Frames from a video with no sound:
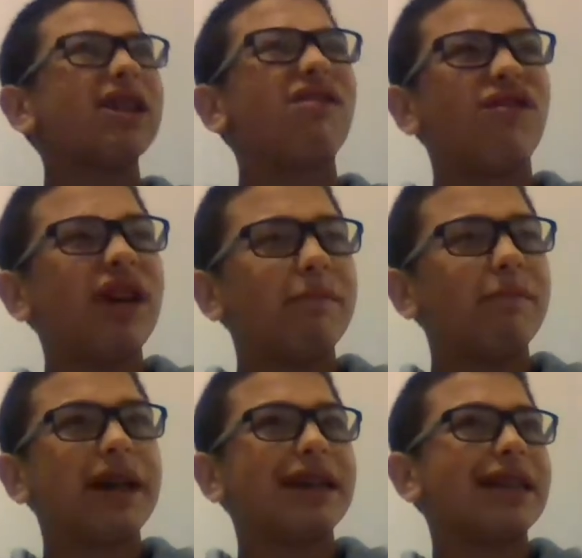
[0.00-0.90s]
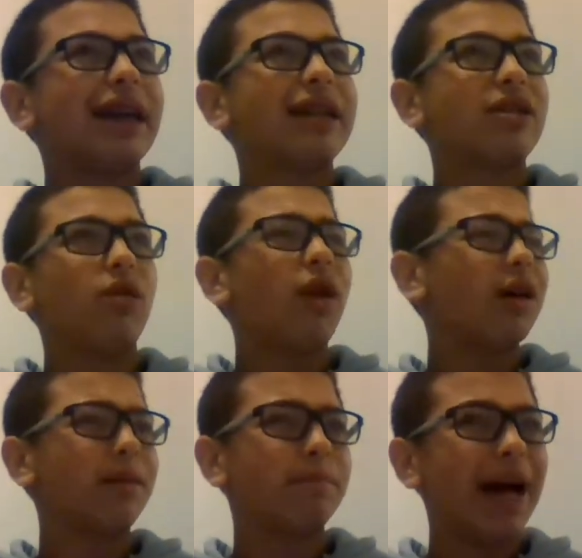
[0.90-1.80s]
fit because it's like it's no
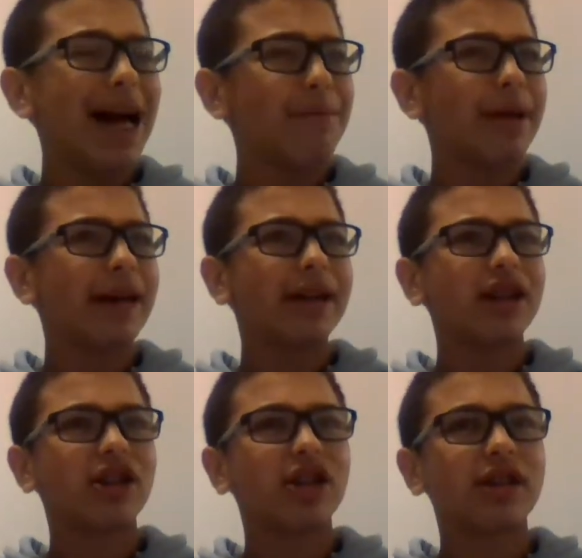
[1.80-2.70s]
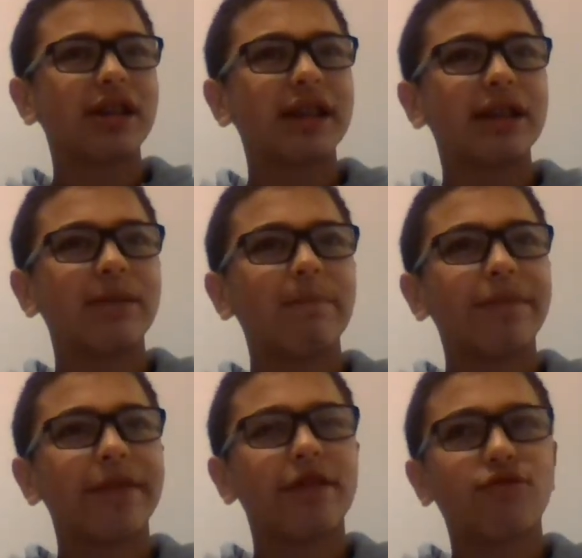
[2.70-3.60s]
longer Batman. It's just this
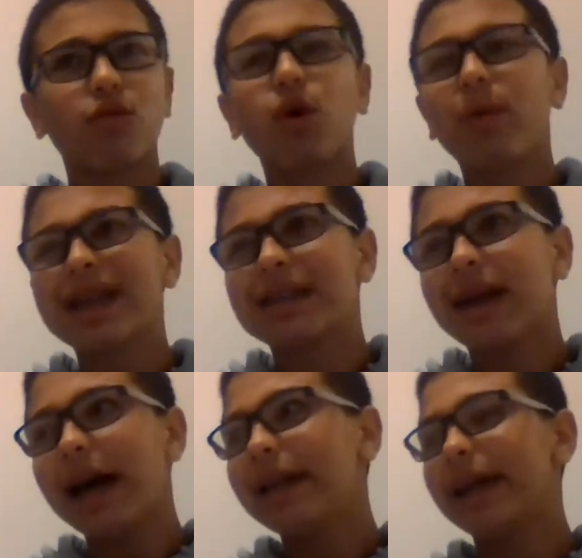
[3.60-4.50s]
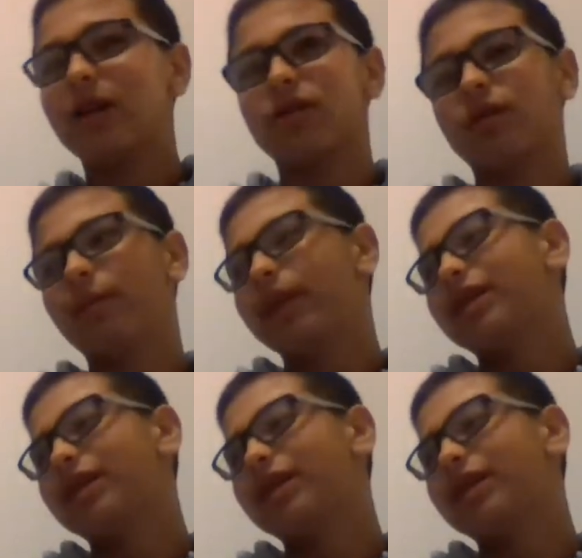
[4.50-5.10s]
throwaway side character. And